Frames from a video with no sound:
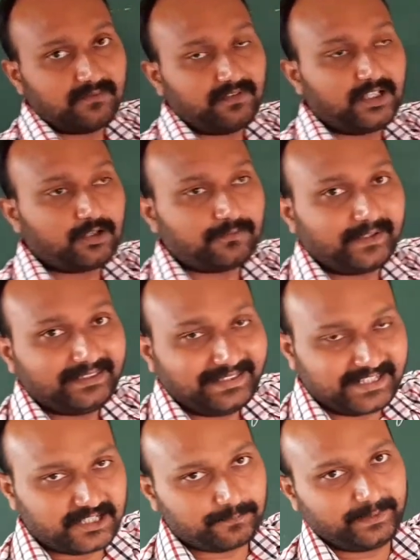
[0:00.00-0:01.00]
We need to find the
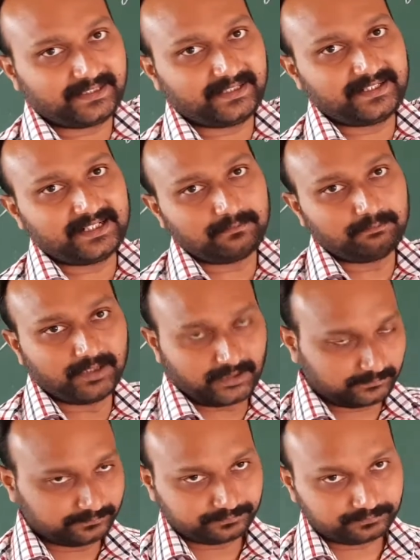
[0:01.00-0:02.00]
expected number.
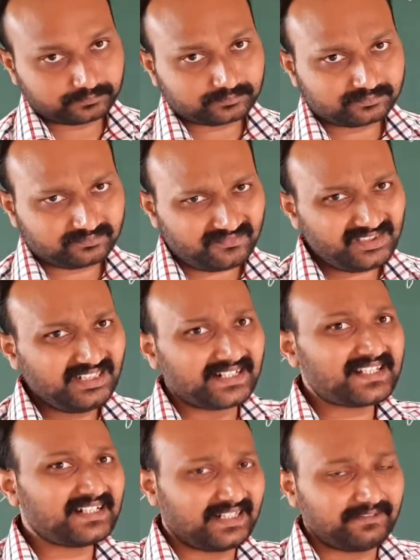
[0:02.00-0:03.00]
It
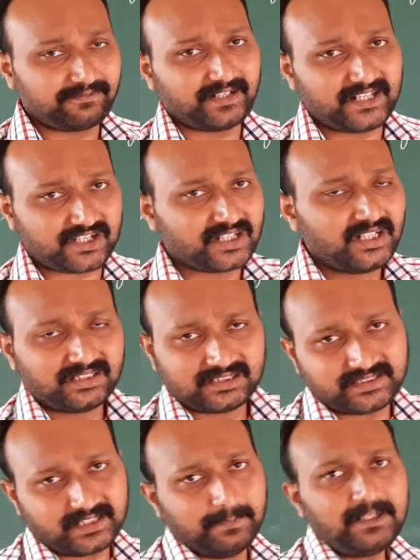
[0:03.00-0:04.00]
is an average,
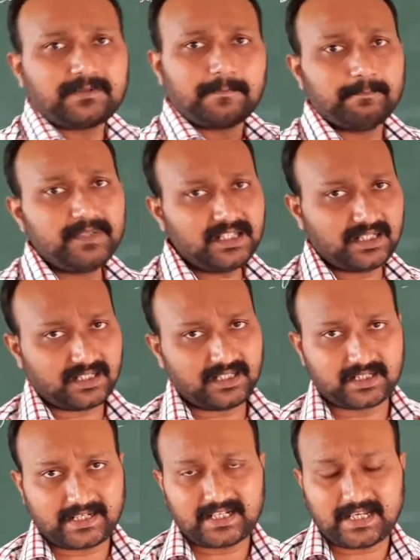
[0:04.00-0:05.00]
nothing but mean
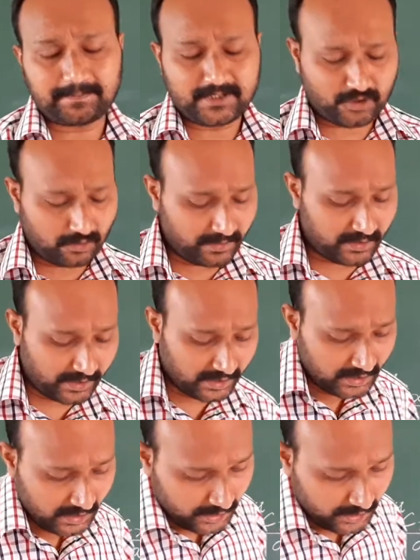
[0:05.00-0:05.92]
here in hypergeometry.